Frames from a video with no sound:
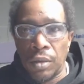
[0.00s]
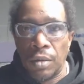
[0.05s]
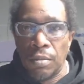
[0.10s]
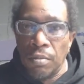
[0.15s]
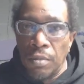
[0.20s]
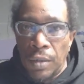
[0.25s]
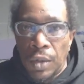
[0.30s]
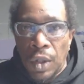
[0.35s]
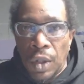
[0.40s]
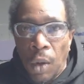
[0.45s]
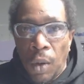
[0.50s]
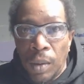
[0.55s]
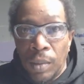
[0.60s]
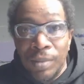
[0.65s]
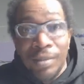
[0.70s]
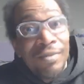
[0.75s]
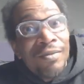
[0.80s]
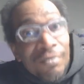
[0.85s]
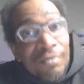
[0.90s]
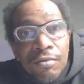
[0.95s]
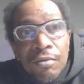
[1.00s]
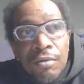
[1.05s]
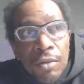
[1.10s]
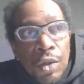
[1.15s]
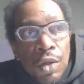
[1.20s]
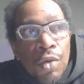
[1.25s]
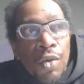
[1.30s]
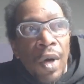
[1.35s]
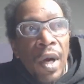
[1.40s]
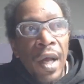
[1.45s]
So
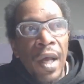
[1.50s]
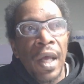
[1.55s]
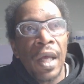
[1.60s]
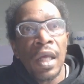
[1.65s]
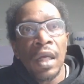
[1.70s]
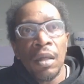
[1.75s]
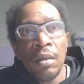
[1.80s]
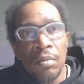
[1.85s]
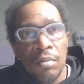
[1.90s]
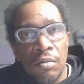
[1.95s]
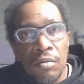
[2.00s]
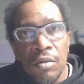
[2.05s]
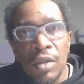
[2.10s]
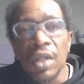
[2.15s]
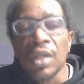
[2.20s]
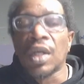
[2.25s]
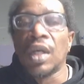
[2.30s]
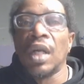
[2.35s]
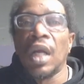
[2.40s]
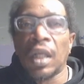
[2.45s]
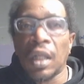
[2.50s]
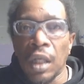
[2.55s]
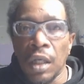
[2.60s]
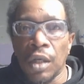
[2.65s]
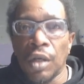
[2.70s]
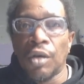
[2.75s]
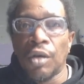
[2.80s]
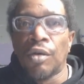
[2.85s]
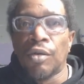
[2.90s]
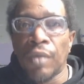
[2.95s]
try disconnecting
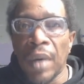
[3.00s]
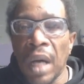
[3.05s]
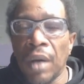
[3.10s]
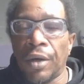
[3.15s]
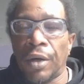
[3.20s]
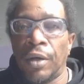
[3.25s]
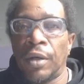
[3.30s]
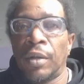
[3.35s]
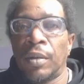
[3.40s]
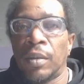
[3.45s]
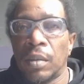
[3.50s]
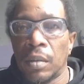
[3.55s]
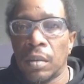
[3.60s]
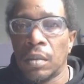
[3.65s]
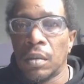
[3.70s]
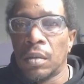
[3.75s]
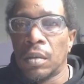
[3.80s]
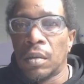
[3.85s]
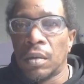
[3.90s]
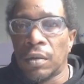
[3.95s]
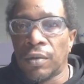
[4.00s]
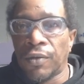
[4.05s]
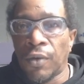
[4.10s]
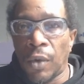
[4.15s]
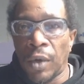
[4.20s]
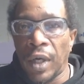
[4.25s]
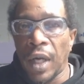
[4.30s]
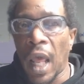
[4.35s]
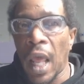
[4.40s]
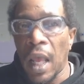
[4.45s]
your router for
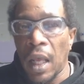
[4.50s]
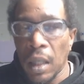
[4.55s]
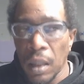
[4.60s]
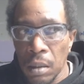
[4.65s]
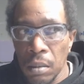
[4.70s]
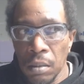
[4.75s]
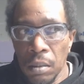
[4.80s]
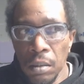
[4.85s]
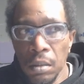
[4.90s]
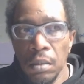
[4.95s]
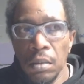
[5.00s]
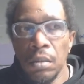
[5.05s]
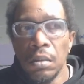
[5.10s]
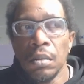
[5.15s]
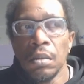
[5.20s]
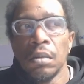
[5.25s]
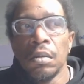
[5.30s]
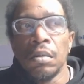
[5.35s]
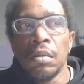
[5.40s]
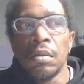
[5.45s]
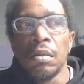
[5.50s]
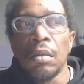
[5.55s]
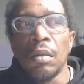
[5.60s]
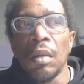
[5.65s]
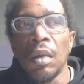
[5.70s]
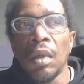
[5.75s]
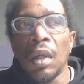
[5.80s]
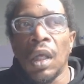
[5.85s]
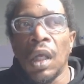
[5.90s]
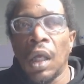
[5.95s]
a day
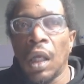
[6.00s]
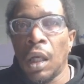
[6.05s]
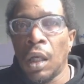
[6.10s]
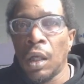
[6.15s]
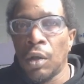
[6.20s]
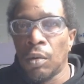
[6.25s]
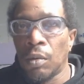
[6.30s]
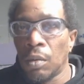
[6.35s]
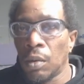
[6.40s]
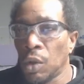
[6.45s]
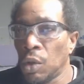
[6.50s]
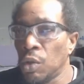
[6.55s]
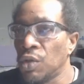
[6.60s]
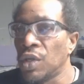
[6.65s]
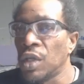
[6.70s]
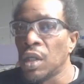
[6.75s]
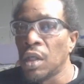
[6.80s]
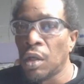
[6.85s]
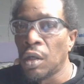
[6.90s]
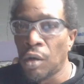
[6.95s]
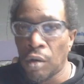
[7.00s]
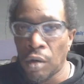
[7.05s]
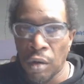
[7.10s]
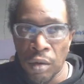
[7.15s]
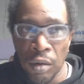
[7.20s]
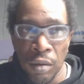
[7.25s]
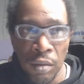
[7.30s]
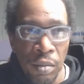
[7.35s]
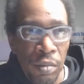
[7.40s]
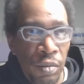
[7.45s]
and using
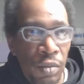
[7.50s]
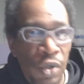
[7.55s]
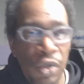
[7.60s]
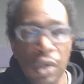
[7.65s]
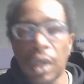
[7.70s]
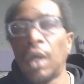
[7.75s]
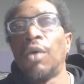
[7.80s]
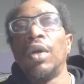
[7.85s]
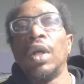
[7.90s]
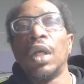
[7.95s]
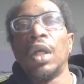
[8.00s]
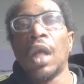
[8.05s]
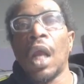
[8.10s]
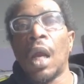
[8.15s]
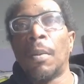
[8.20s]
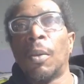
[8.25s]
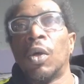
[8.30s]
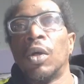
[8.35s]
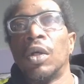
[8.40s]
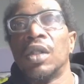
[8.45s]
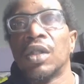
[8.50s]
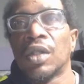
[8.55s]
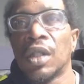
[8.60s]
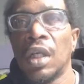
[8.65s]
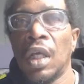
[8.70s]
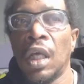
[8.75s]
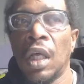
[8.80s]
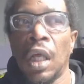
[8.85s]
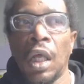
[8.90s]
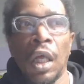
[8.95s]
your security cameras
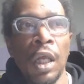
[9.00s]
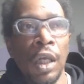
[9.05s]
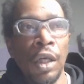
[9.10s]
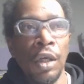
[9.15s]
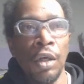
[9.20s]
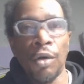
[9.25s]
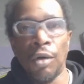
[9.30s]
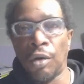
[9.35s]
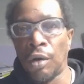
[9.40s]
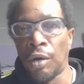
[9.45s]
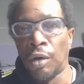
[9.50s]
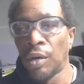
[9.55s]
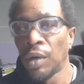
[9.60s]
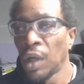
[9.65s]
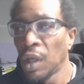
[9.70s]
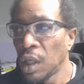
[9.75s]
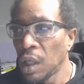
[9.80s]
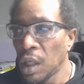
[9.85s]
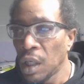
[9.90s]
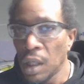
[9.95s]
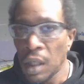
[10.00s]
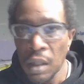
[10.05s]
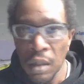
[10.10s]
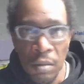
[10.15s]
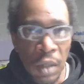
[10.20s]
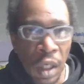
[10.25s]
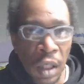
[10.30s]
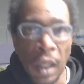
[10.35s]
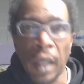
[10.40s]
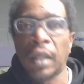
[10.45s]
and your
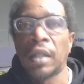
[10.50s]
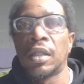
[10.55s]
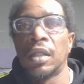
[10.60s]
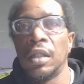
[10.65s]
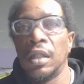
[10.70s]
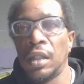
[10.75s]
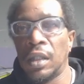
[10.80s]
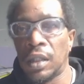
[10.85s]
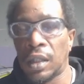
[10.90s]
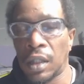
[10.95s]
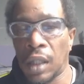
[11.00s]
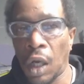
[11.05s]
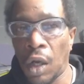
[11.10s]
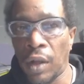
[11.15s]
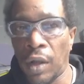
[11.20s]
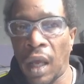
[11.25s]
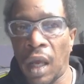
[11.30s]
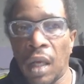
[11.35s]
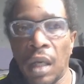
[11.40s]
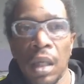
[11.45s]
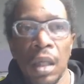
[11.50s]
Alexas and all that.